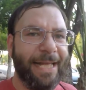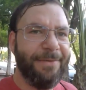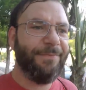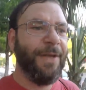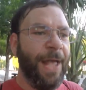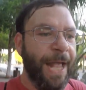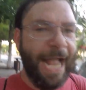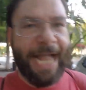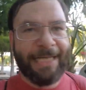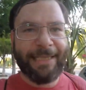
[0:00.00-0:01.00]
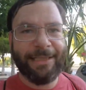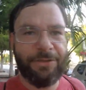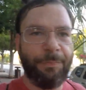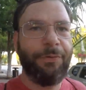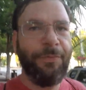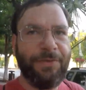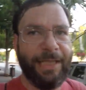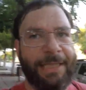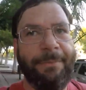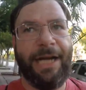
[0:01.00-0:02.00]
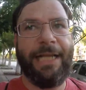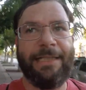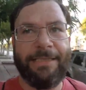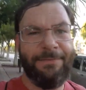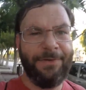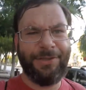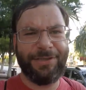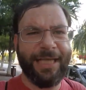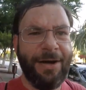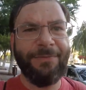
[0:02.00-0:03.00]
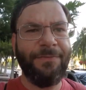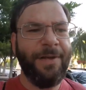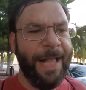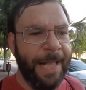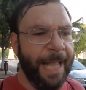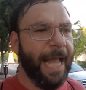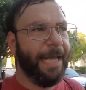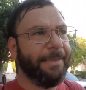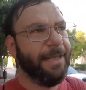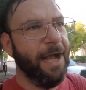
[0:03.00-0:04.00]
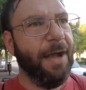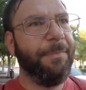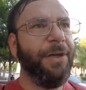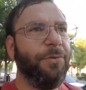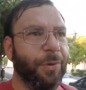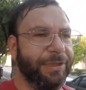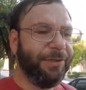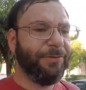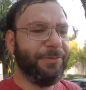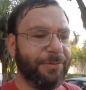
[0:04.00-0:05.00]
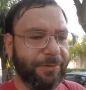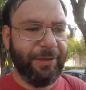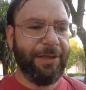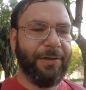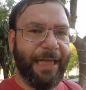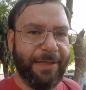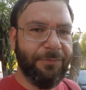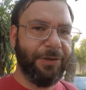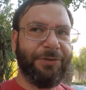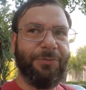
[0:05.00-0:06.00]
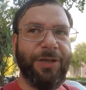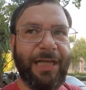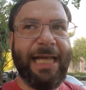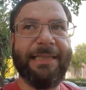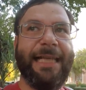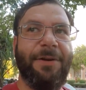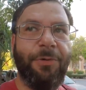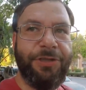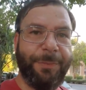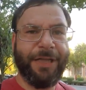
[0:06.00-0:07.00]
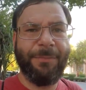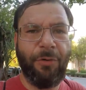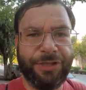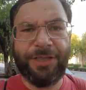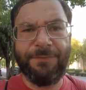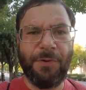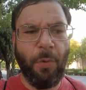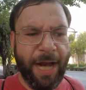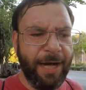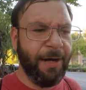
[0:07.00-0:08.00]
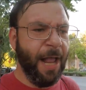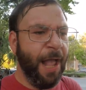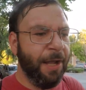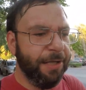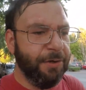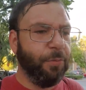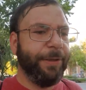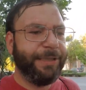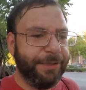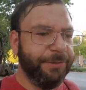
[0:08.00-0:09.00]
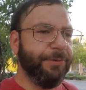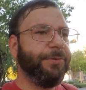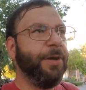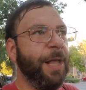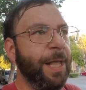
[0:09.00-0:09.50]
have anything to prove to anybody except for yourself and um, you know once you you know again once you realize that once you become more self-aware you know once you